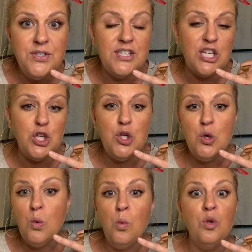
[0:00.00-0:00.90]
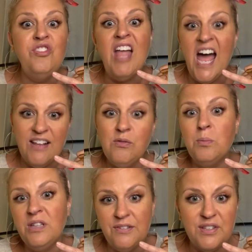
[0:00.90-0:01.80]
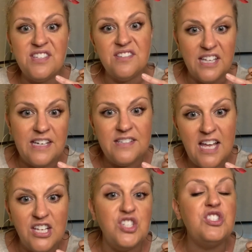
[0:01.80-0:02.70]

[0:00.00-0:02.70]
Like, you will not even believe what this lady said.